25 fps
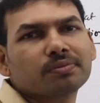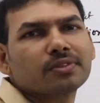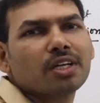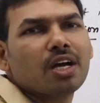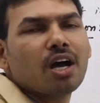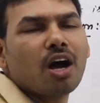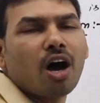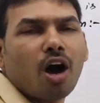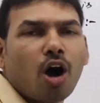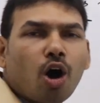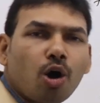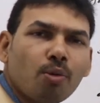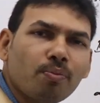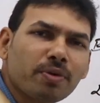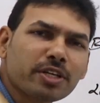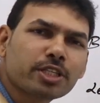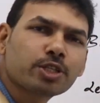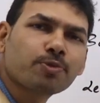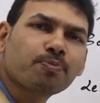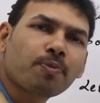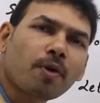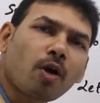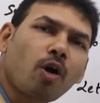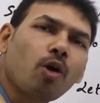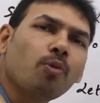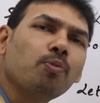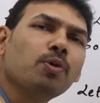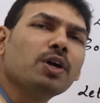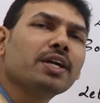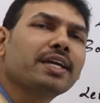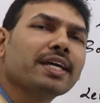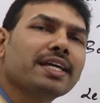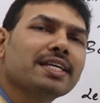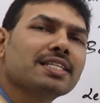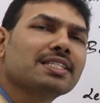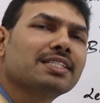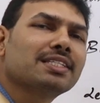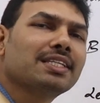How much probability
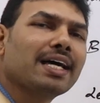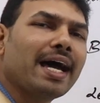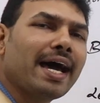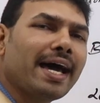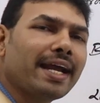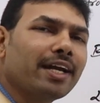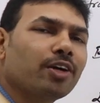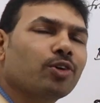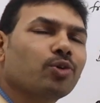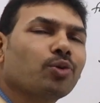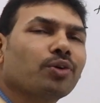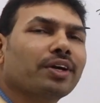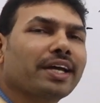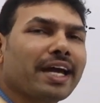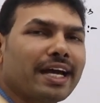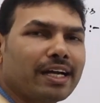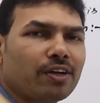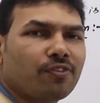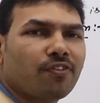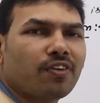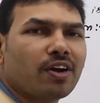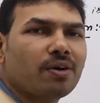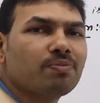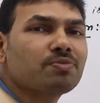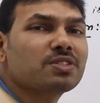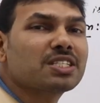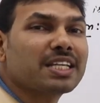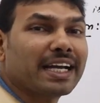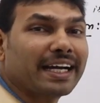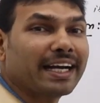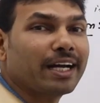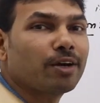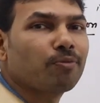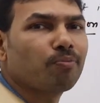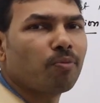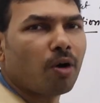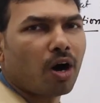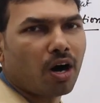is there to get from
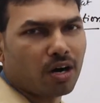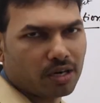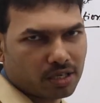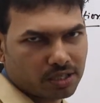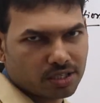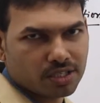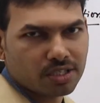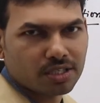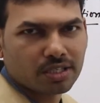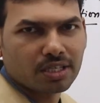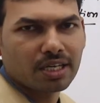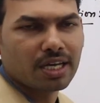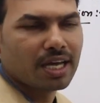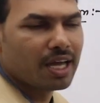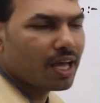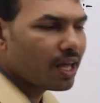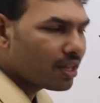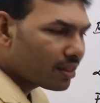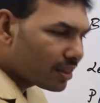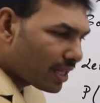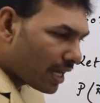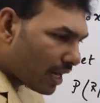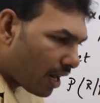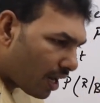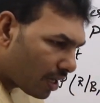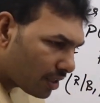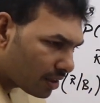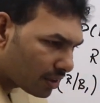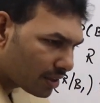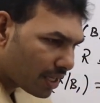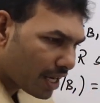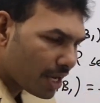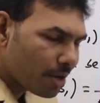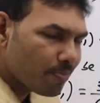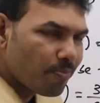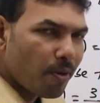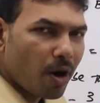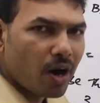second box? There are
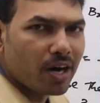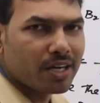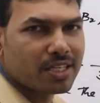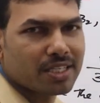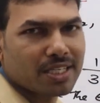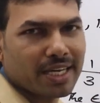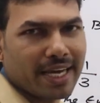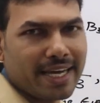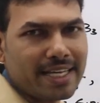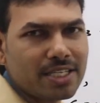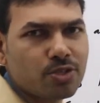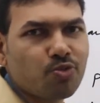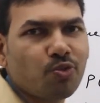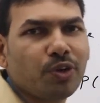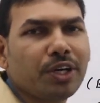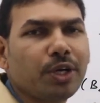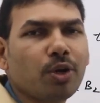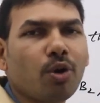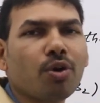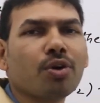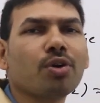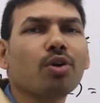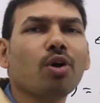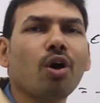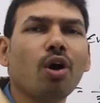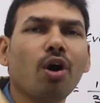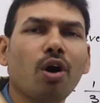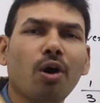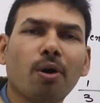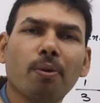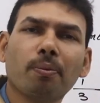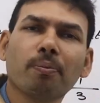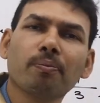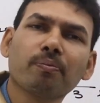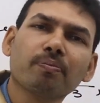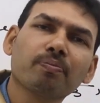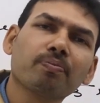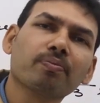3 boxes. We don't
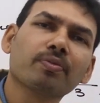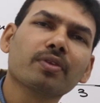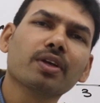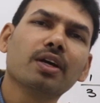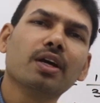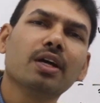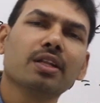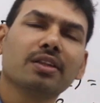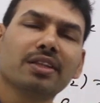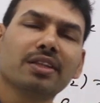know the